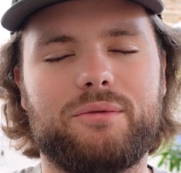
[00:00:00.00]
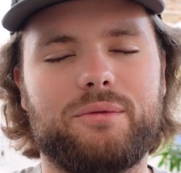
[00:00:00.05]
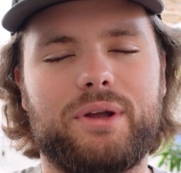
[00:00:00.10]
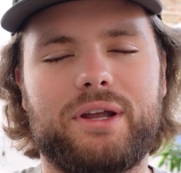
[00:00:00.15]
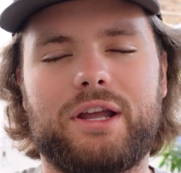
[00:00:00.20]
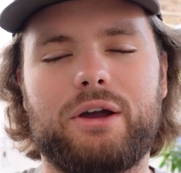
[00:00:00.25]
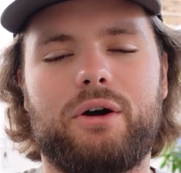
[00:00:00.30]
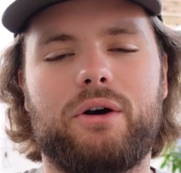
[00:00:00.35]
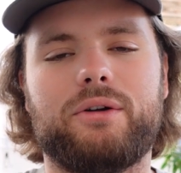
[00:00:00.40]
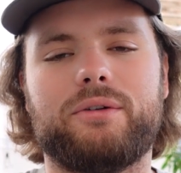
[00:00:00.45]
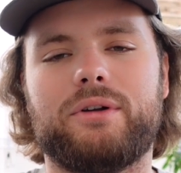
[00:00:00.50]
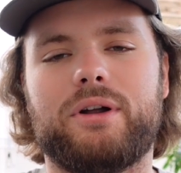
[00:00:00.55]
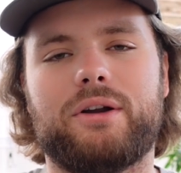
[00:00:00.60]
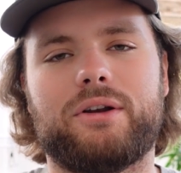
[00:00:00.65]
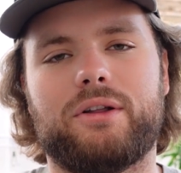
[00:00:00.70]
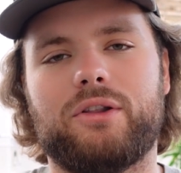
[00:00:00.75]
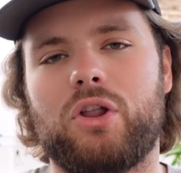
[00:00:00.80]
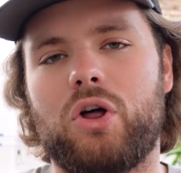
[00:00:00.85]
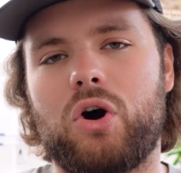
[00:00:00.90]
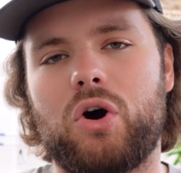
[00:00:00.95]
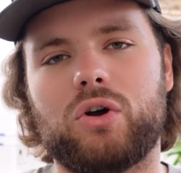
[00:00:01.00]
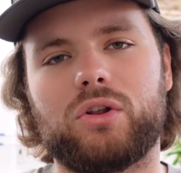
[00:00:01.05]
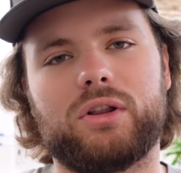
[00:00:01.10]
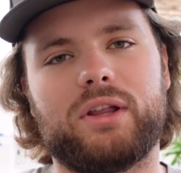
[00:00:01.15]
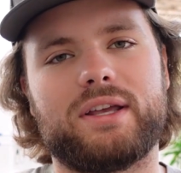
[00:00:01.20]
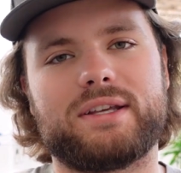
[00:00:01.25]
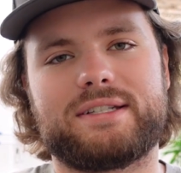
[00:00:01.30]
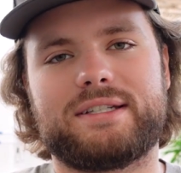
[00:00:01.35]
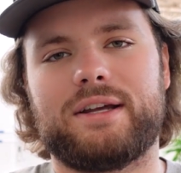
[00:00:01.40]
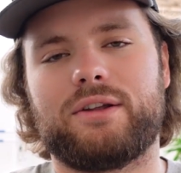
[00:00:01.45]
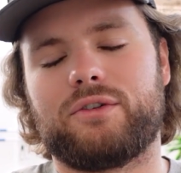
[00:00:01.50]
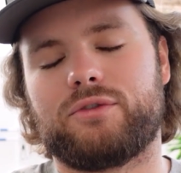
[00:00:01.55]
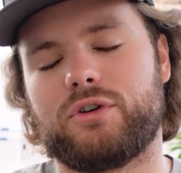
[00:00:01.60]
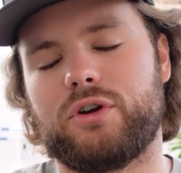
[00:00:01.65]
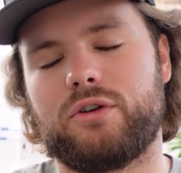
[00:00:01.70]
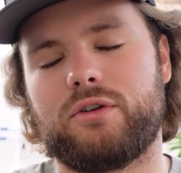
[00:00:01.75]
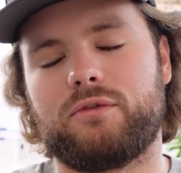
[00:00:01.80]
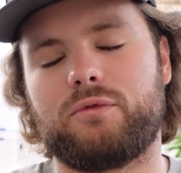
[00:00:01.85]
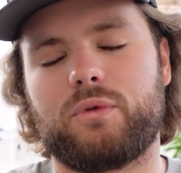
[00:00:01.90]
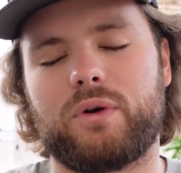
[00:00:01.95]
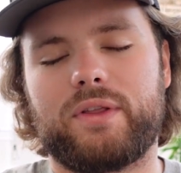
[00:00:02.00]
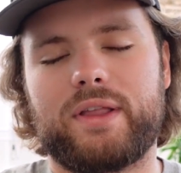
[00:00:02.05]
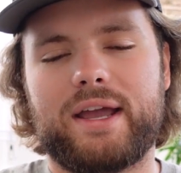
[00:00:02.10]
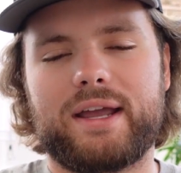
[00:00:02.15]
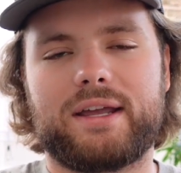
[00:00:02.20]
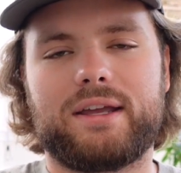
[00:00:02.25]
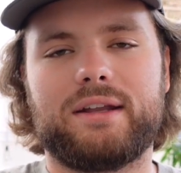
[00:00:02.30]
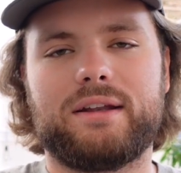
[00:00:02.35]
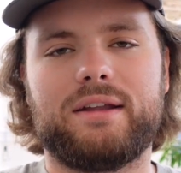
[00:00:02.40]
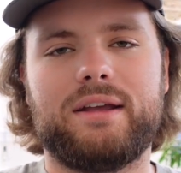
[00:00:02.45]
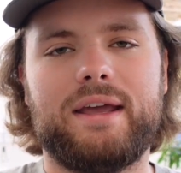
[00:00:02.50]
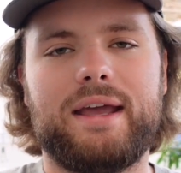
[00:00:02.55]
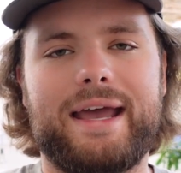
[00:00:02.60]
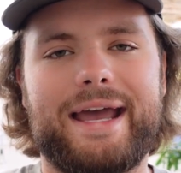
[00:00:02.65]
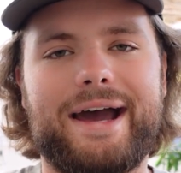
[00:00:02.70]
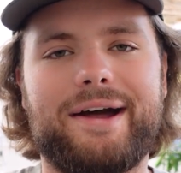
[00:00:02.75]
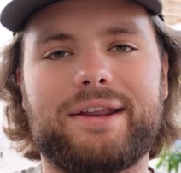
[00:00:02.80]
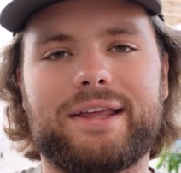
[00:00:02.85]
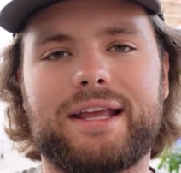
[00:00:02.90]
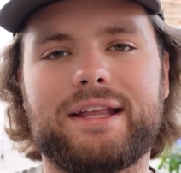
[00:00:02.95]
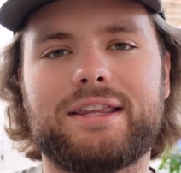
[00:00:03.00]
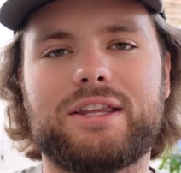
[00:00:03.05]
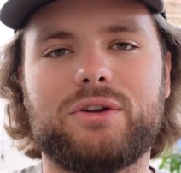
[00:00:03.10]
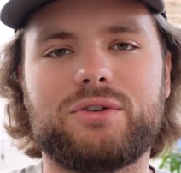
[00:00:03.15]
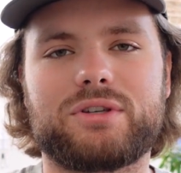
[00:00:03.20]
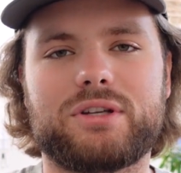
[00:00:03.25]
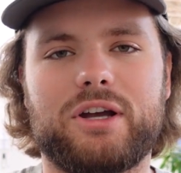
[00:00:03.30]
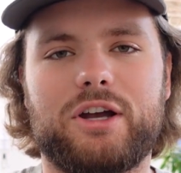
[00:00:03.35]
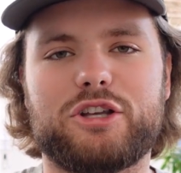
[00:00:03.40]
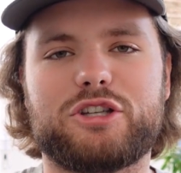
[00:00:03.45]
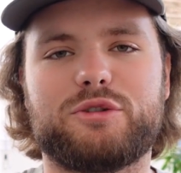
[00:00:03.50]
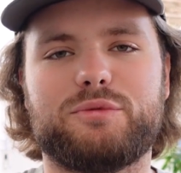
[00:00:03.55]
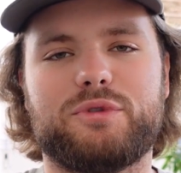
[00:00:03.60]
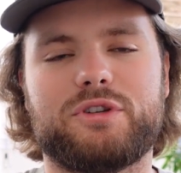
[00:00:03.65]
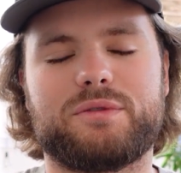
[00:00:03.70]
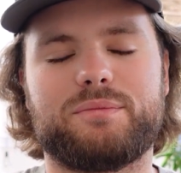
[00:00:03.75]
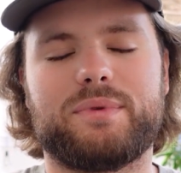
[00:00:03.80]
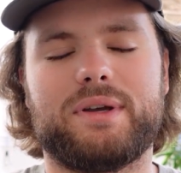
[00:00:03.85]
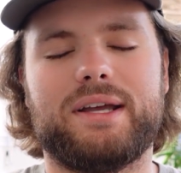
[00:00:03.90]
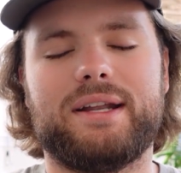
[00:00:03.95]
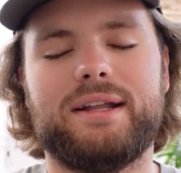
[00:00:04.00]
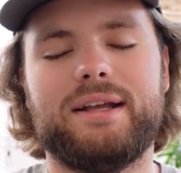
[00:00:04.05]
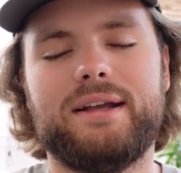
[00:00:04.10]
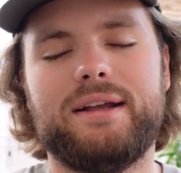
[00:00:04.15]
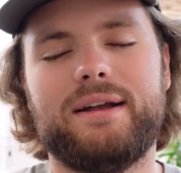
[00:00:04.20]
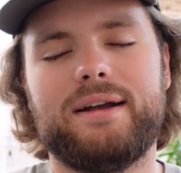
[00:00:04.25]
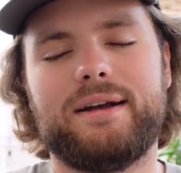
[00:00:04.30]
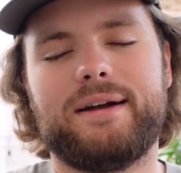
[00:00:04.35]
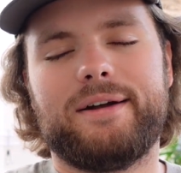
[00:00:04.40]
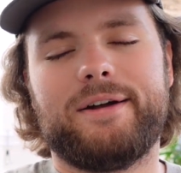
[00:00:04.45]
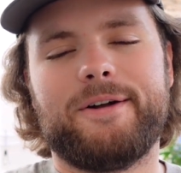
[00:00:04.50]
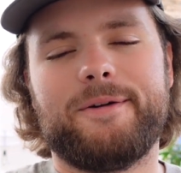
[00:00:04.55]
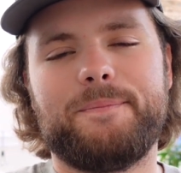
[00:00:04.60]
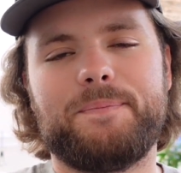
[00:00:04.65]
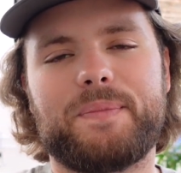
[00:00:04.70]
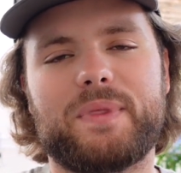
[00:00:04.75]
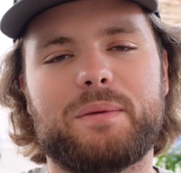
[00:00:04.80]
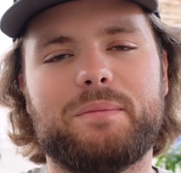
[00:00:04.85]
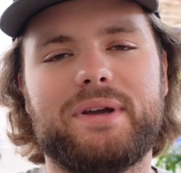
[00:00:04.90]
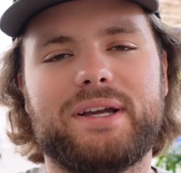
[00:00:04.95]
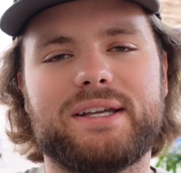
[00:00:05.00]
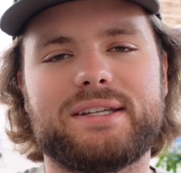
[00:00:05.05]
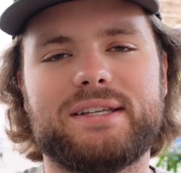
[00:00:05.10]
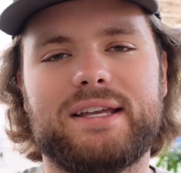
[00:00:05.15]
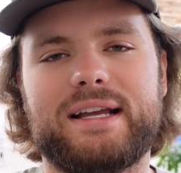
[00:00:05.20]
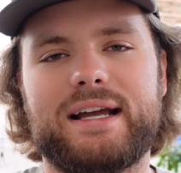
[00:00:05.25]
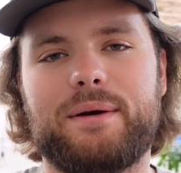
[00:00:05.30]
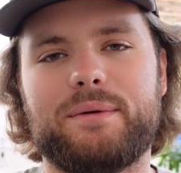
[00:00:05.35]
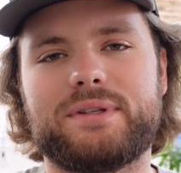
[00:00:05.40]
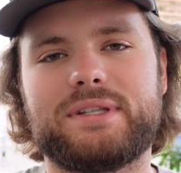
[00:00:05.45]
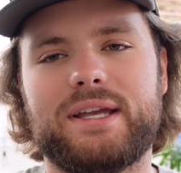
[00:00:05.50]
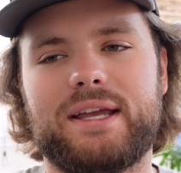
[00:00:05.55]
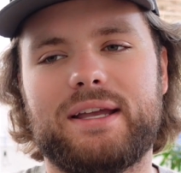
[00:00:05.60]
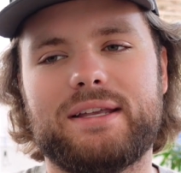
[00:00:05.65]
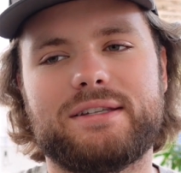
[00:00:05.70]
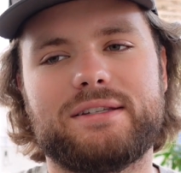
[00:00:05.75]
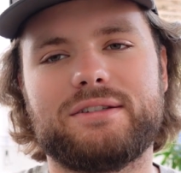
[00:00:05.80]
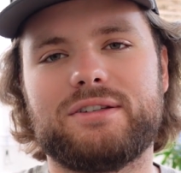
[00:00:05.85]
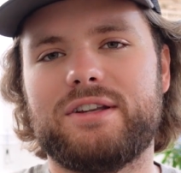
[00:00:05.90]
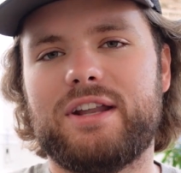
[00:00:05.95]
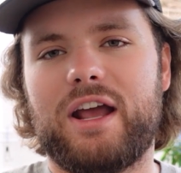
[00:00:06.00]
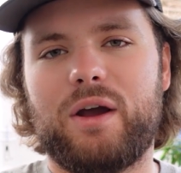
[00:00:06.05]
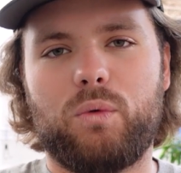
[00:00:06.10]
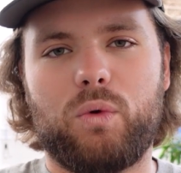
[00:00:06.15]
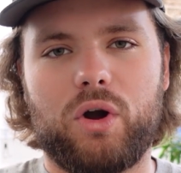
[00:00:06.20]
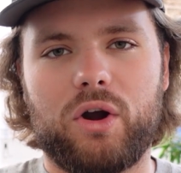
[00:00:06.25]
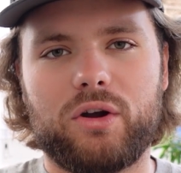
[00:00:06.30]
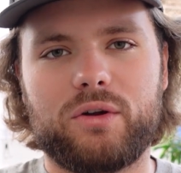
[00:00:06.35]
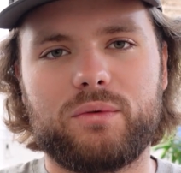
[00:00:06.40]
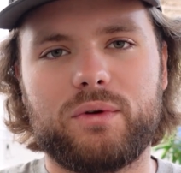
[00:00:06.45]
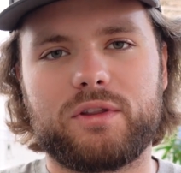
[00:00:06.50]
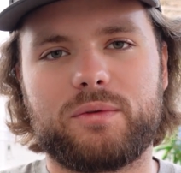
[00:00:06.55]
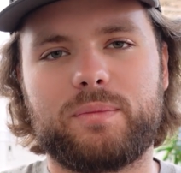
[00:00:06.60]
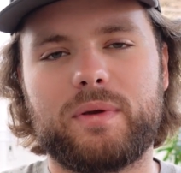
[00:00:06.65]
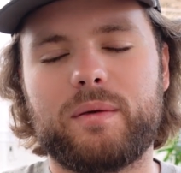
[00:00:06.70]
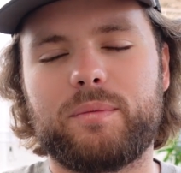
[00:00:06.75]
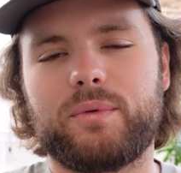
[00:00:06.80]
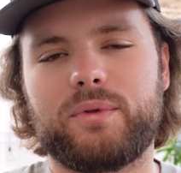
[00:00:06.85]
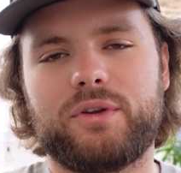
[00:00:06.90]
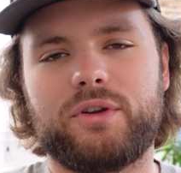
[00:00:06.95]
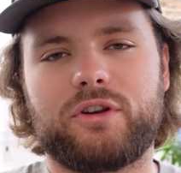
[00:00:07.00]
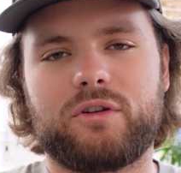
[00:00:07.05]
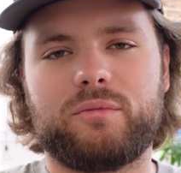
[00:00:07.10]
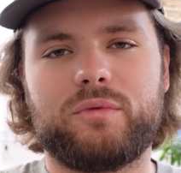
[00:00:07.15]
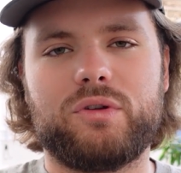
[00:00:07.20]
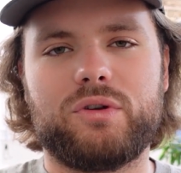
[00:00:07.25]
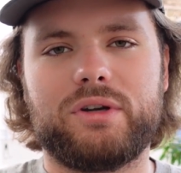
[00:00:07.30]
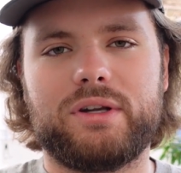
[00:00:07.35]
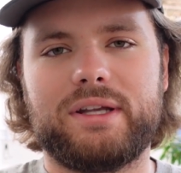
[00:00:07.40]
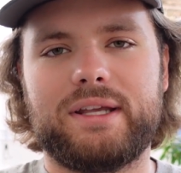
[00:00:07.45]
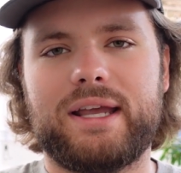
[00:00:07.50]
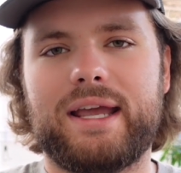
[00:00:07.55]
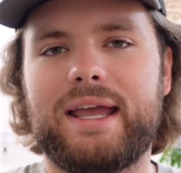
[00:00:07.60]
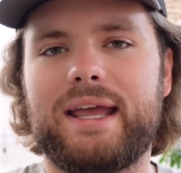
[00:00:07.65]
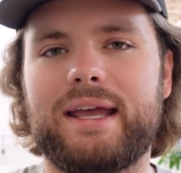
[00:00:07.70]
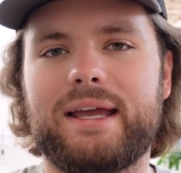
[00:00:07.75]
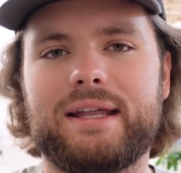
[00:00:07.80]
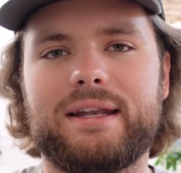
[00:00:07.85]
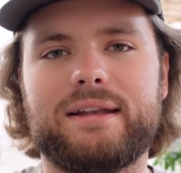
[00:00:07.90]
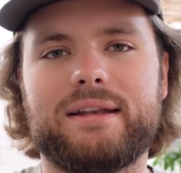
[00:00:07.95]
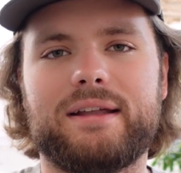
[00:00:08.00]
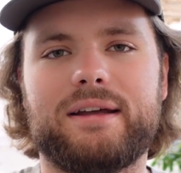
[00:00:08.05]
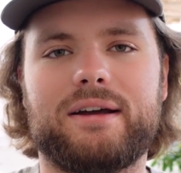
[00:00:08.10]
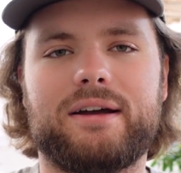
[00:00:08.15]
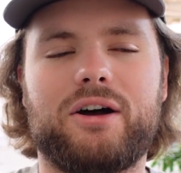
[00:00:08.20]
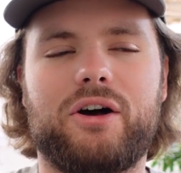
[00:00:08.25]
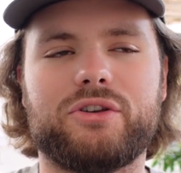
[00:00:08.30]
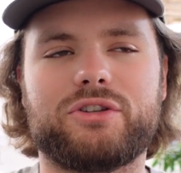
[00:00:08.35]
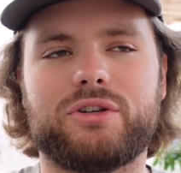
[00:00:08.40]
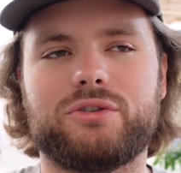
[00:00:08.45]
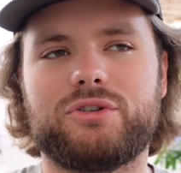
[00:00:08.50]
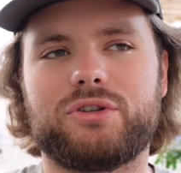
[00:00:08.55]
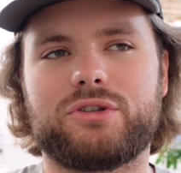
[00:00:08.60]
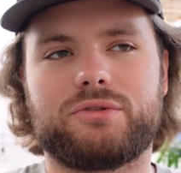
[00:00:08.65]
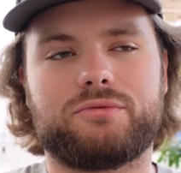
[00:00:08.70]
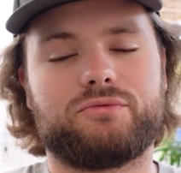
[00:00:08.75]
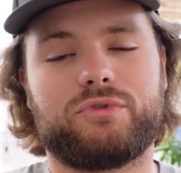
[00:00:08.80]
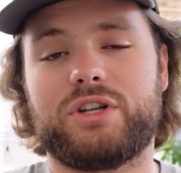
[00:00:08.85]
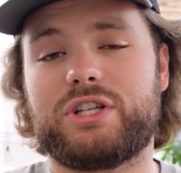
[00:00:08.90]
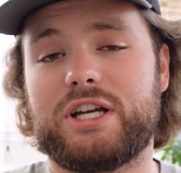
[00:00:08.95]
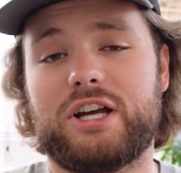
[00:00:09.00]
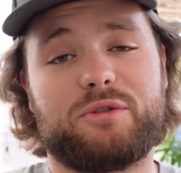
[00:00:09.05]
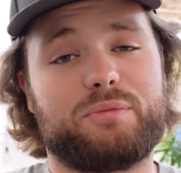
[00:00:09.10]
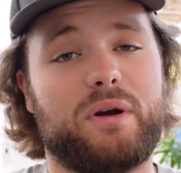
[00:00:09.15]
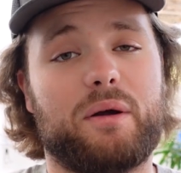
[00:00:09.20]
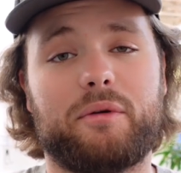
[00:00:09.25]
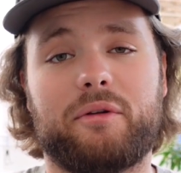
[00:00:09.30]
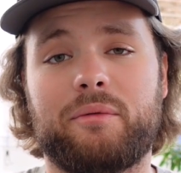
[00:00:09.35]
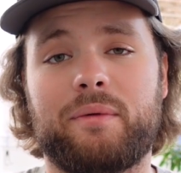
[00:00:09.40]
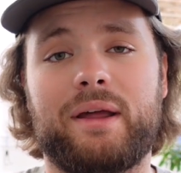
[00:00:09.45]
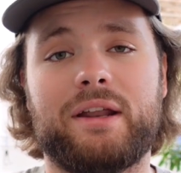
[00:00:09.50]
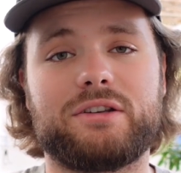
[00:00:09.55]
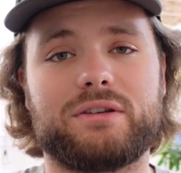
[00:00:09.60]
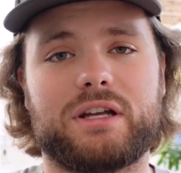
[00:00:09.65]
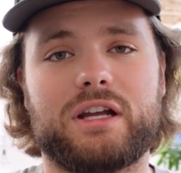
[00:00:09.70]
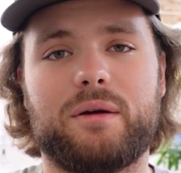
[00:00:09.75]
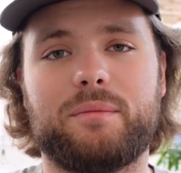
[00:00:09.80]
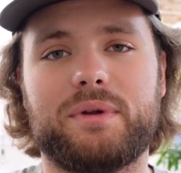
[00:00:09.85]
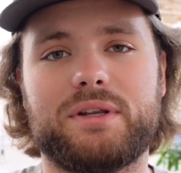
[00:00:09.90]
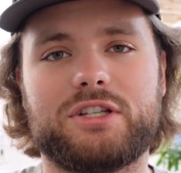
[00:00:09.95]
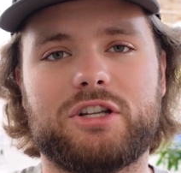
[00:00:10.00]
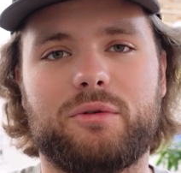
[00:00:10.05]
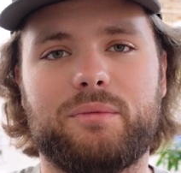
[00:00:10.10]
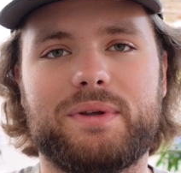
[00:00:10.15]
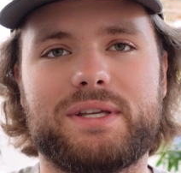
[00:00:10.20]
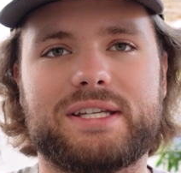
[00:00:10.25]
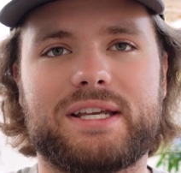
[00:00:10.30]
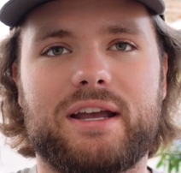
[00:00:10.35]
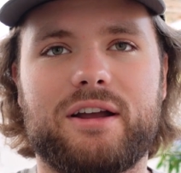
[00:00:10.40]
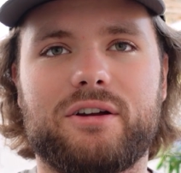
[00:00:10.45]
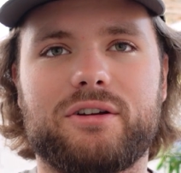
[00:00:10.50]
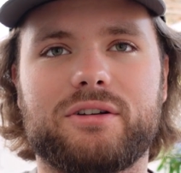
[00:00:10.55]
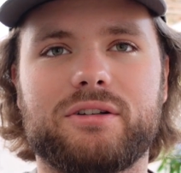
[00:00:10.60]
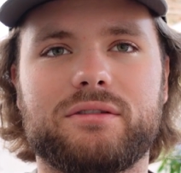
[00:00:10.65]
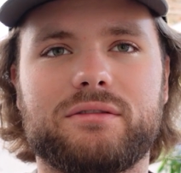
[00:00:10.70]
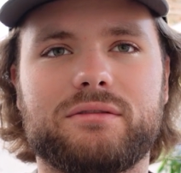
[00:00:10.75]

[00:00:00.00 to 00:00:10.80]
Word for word: we can go on a long list down the road of where that could how to get those customers but um, the biggest thing I would say is network with people in your community and uh, also just reach out to property management companies. Don't be scared.